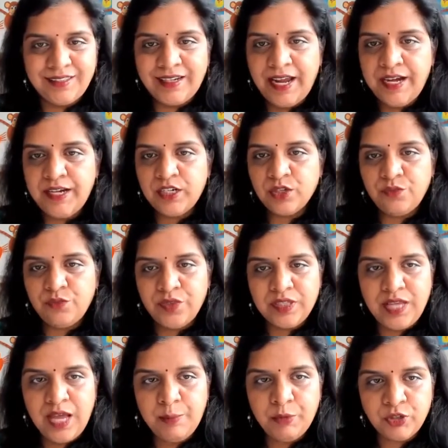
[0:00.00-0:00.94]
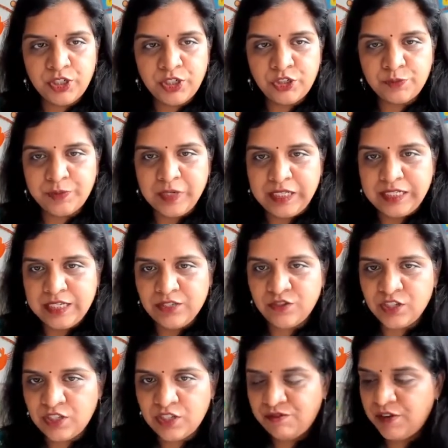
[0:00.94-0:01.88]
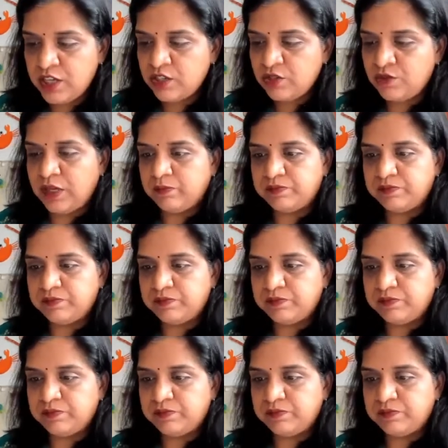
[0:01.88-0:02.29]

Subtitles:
right, with our potato print. This was the first